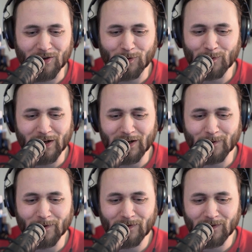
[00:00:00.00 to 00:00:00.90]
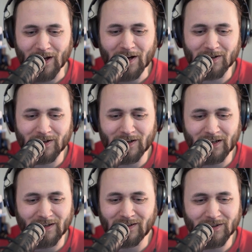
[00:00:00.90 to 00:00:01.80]
when I was younger
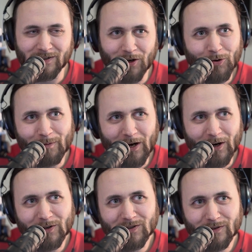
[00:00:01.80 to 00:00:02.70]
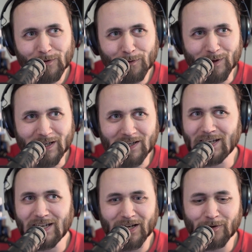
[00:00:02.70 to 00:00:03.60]
and I didn't know about
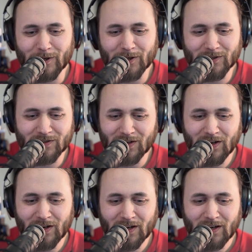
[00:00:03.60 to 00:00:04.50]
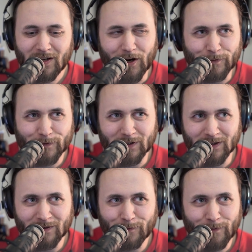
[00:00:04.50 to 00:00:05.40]
3D, I was
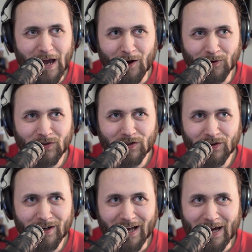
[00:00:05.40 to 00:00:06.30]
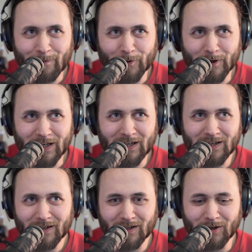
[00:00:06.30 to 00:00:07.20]
often found in the library
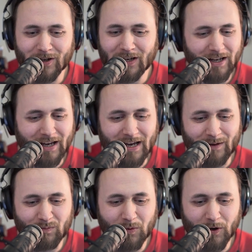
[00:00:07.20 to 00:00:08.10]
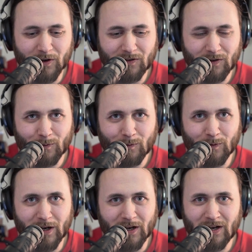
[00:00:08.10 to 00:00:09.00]
looking at books
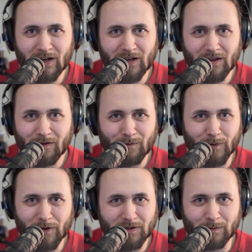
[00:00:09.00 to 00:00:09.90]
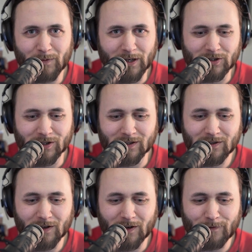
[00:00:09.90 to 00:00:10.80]
with depictions
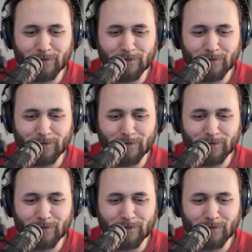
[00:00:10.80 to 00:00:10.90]
of